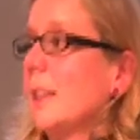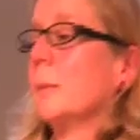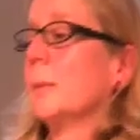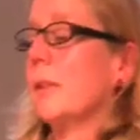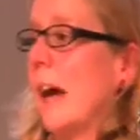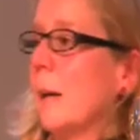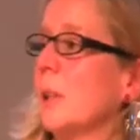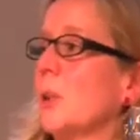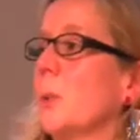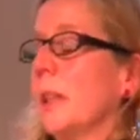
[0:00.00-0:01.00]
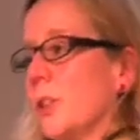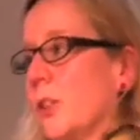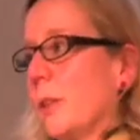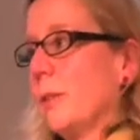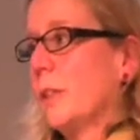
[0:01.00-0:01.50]
terms of how much we
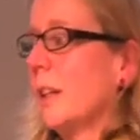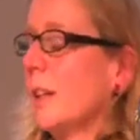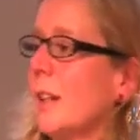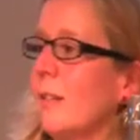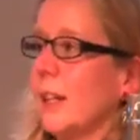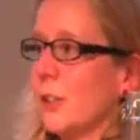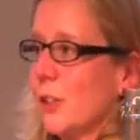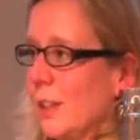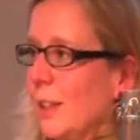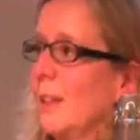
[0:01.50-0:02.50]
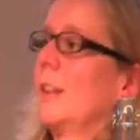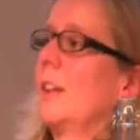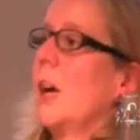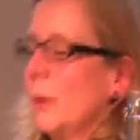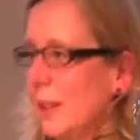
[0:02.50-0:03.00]
shift direction
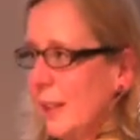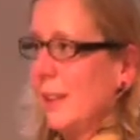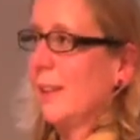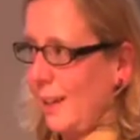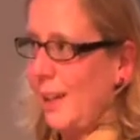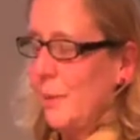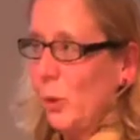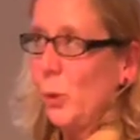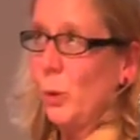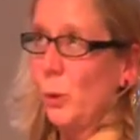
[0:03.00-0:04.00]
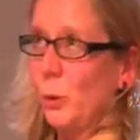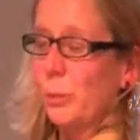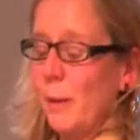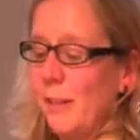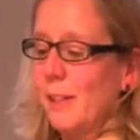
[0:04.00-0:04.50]
wholly or
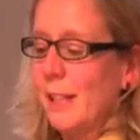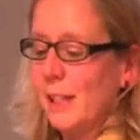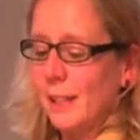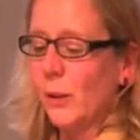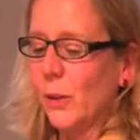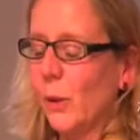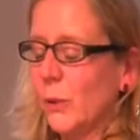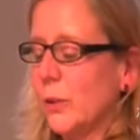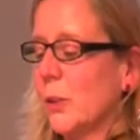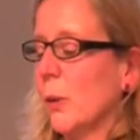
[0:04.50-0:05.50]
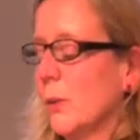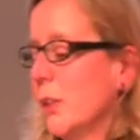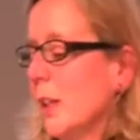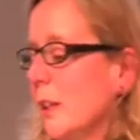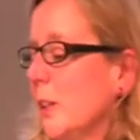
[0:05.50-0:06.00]
primarily
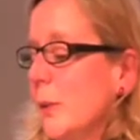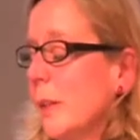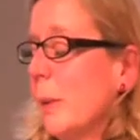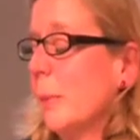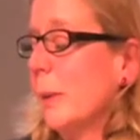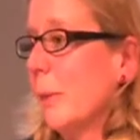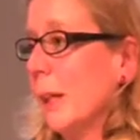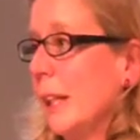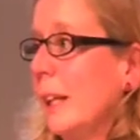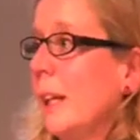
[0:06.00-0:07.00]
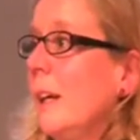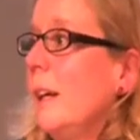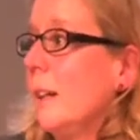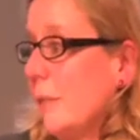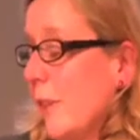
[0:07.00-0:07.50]
onto using public money
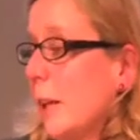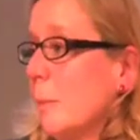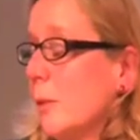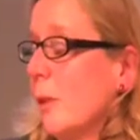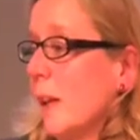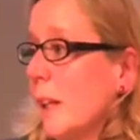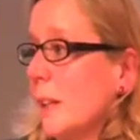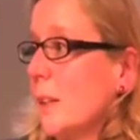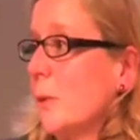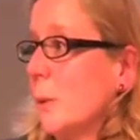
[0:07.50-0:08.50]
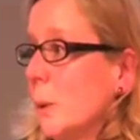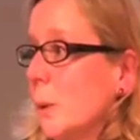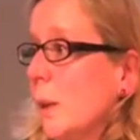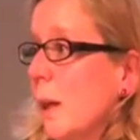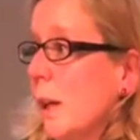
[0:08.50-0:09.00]
development finance
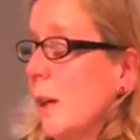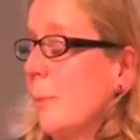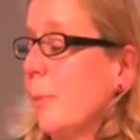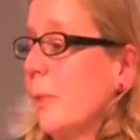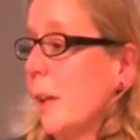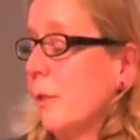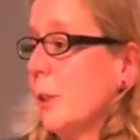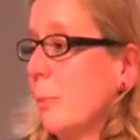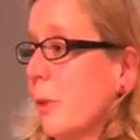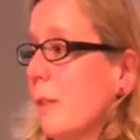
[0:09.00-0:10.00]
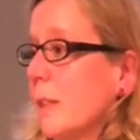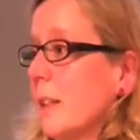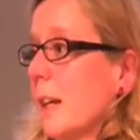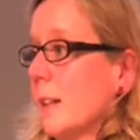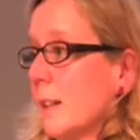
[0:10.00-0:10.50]
for leveraging private
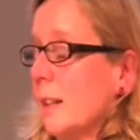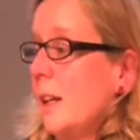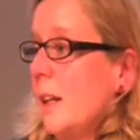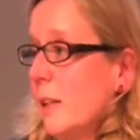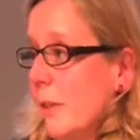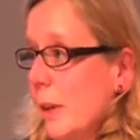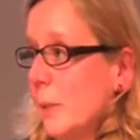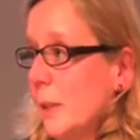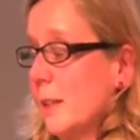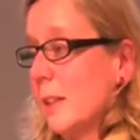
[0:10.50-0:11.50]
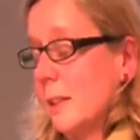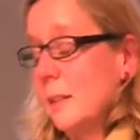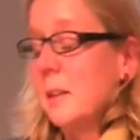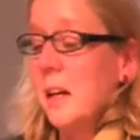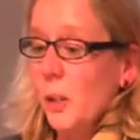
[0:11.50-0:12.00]
sector development,
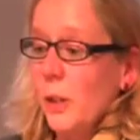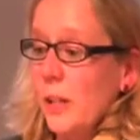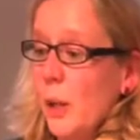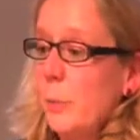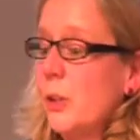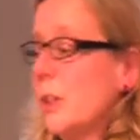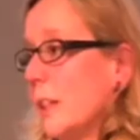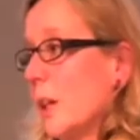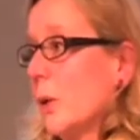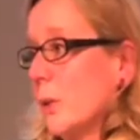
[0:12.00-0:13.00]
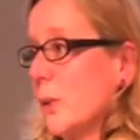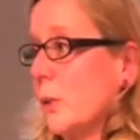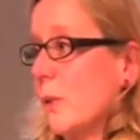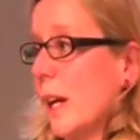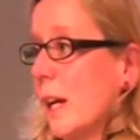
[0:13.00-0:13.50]
and look at the opportunity cost
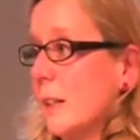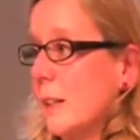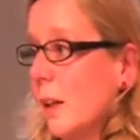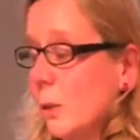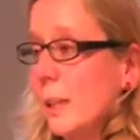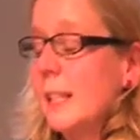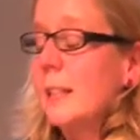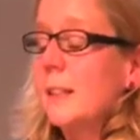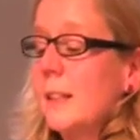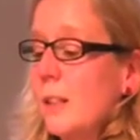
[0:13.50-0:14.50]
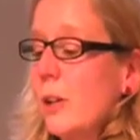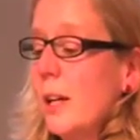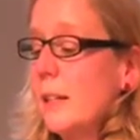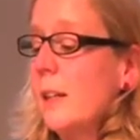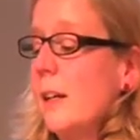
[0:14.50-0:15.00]
of that, or at least to
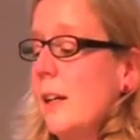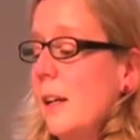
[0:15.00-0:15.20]
tread